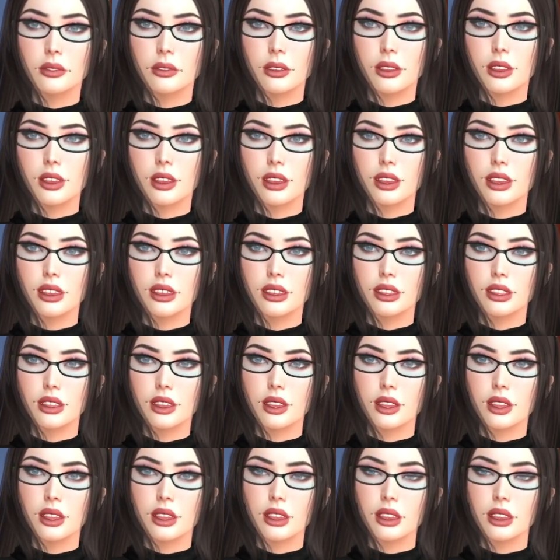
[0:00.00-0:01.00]
It's like,
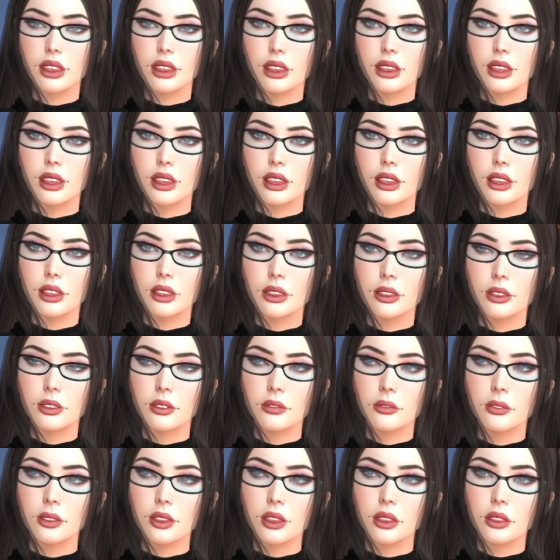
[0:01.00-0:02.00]

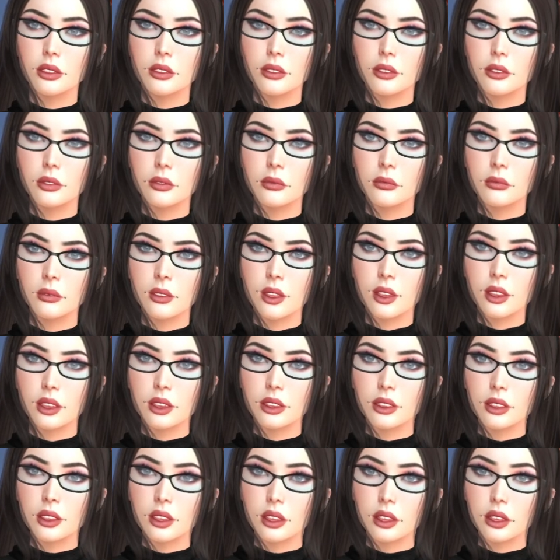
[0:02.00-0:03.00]
if I can't
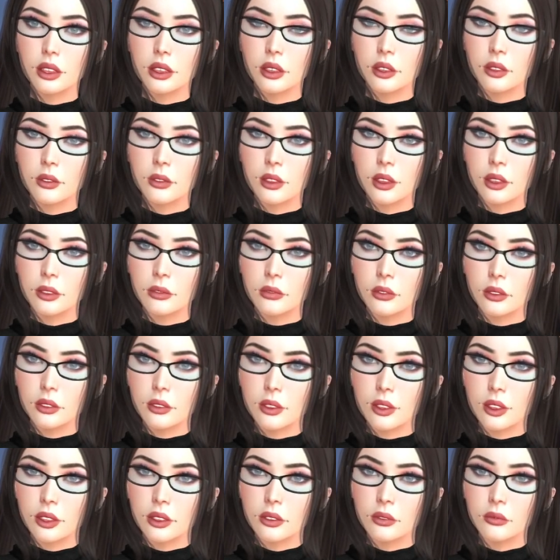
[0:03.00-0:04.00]
read what you're
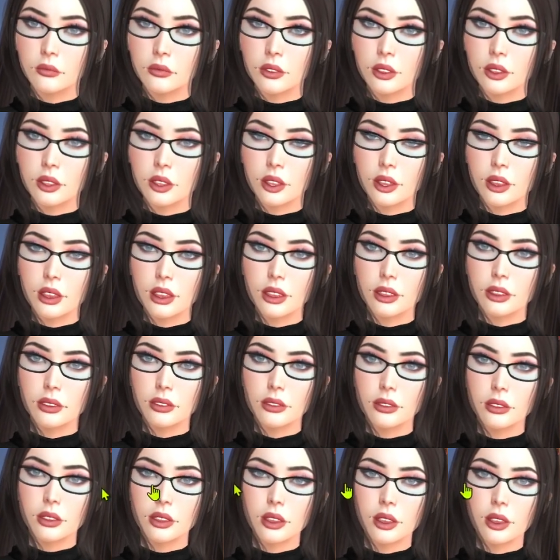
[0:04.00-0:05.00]
typing
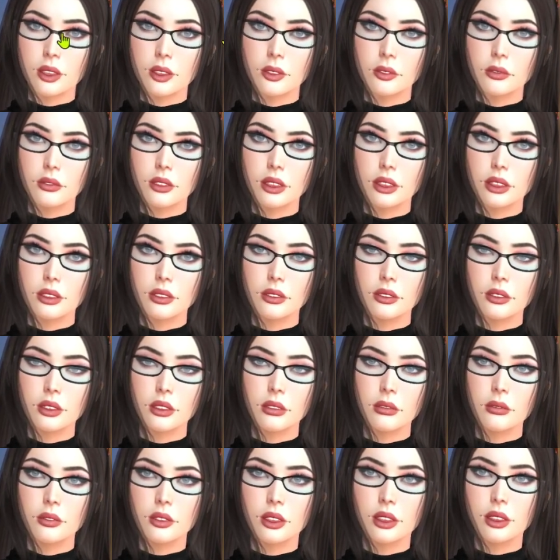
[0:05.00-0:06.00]
on the front
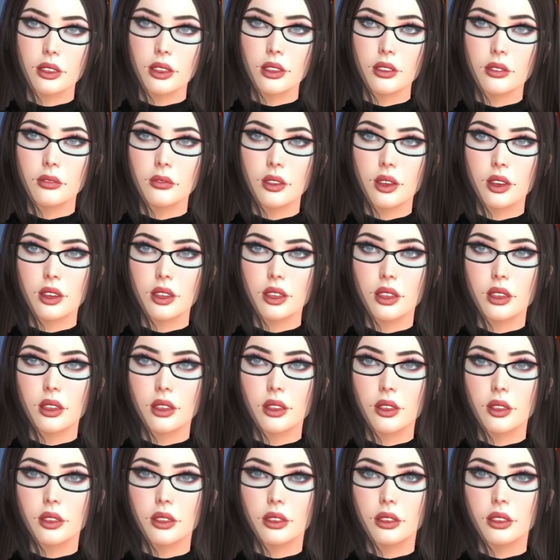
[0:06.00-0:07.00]
page of your
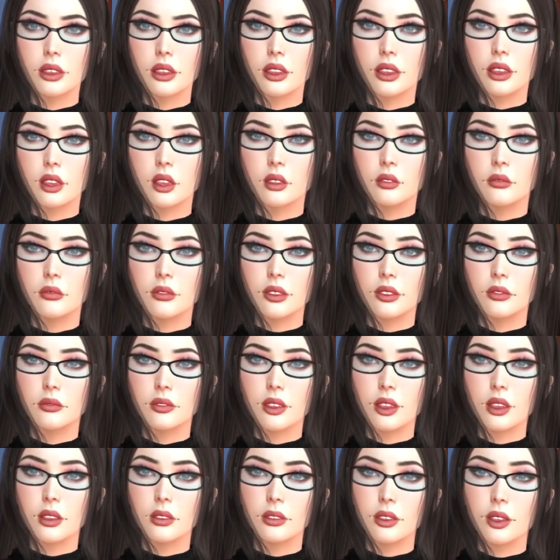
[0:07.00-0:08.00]
profile, then
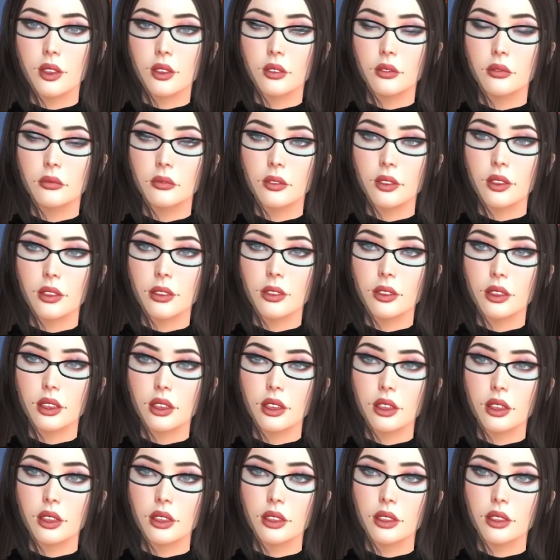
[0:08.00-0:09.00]
I doubt I'm
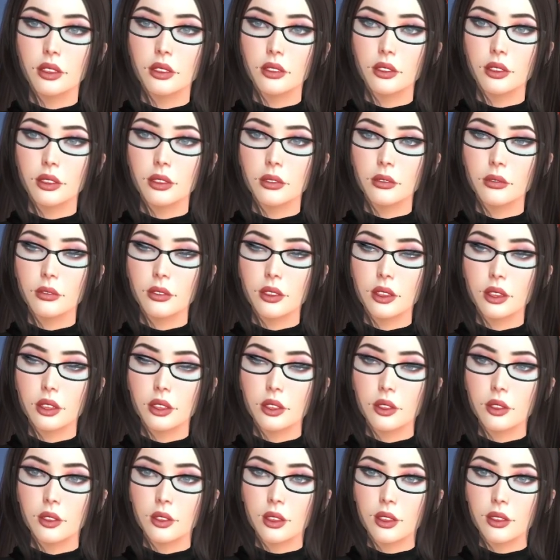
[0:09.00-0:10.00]
going to have any
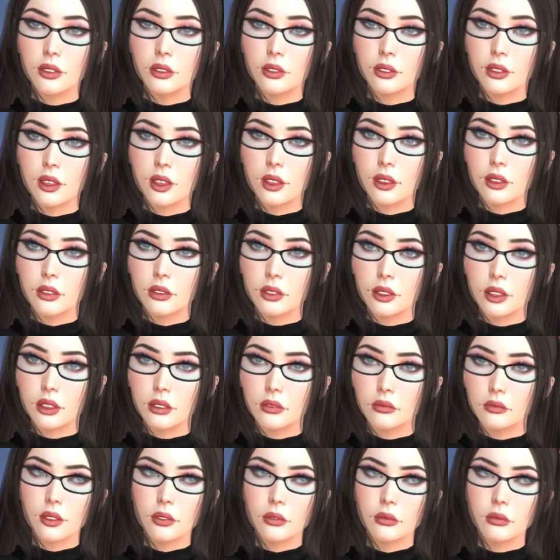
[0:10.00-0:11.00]
much more luck
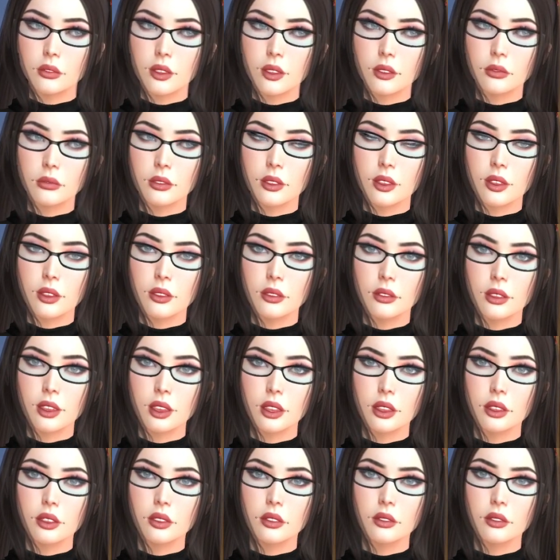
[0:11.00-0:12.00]
by speaking with you